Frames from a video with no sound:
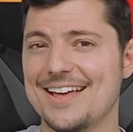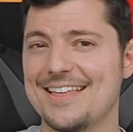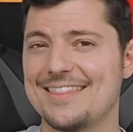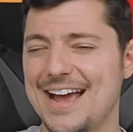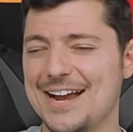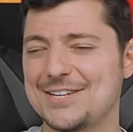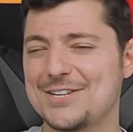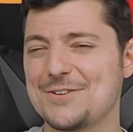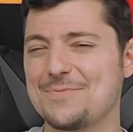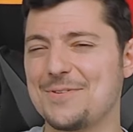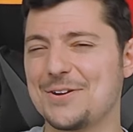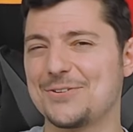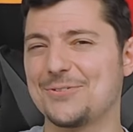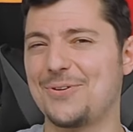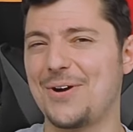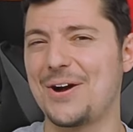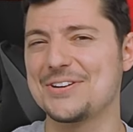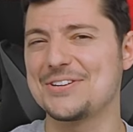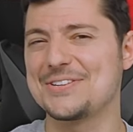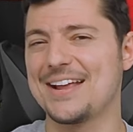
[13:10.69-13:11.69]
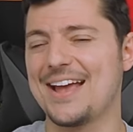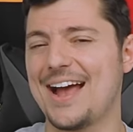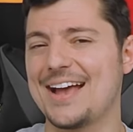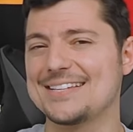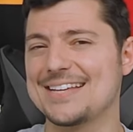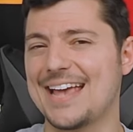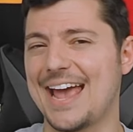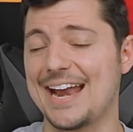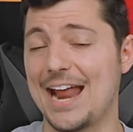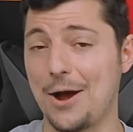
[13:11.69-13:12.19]
Thanks so much for watching,
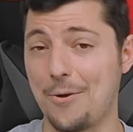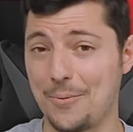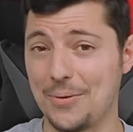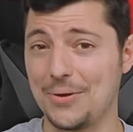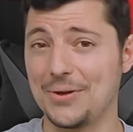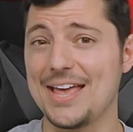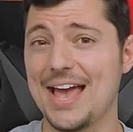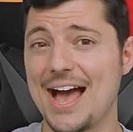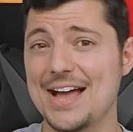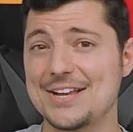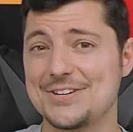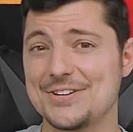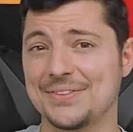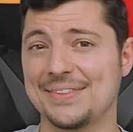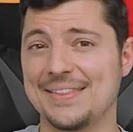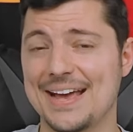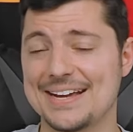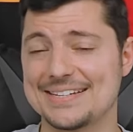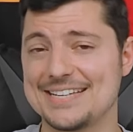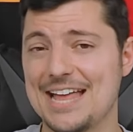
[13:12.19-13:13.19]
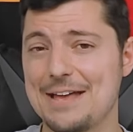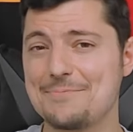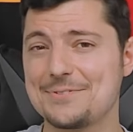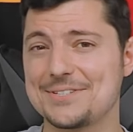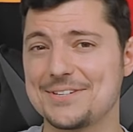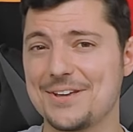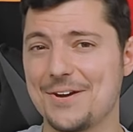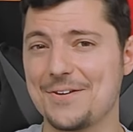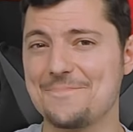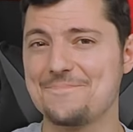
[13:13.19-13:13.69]
guys, and I will catch you in the next
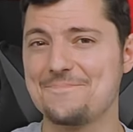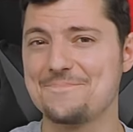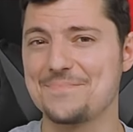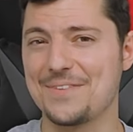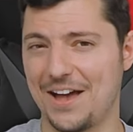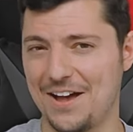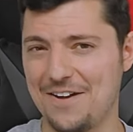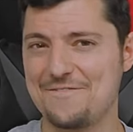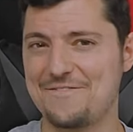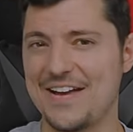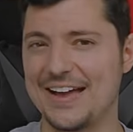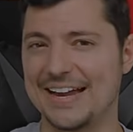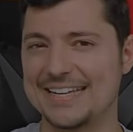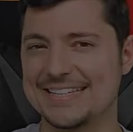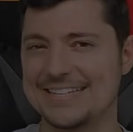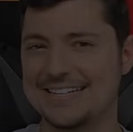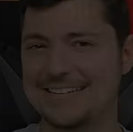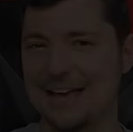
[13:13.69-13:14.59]
episode of Fantasy